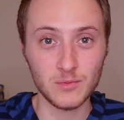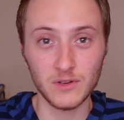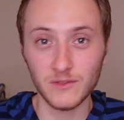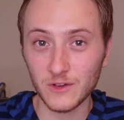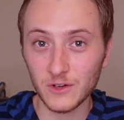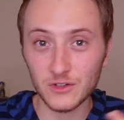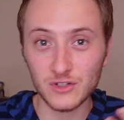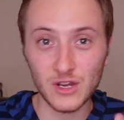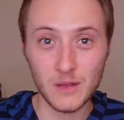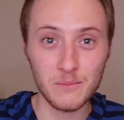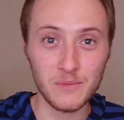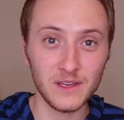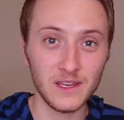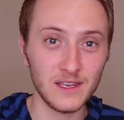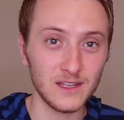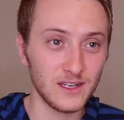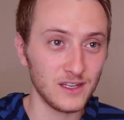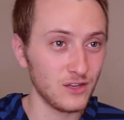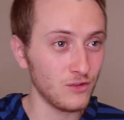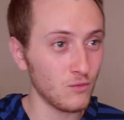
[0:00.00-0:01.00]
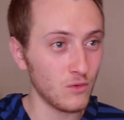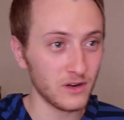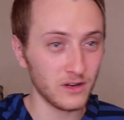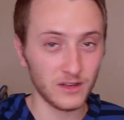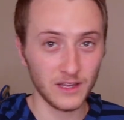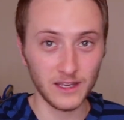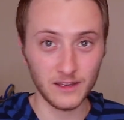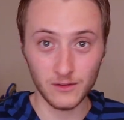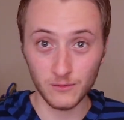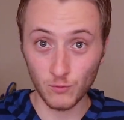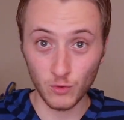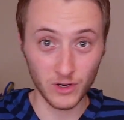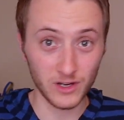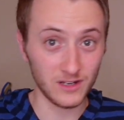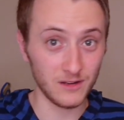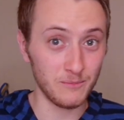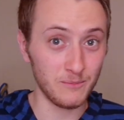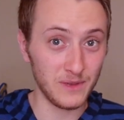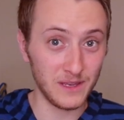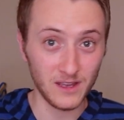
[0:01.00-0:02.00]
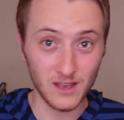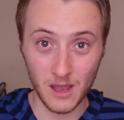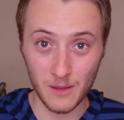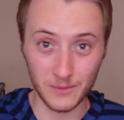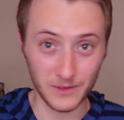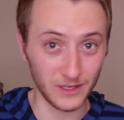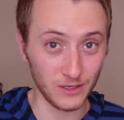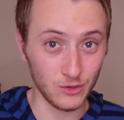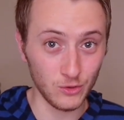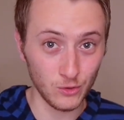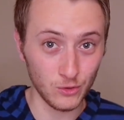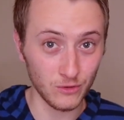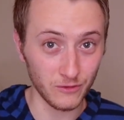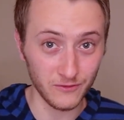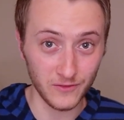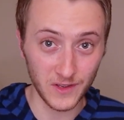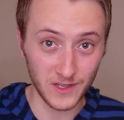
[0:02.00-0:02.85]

But if you're jumping in and you want to like work at a big company, Google,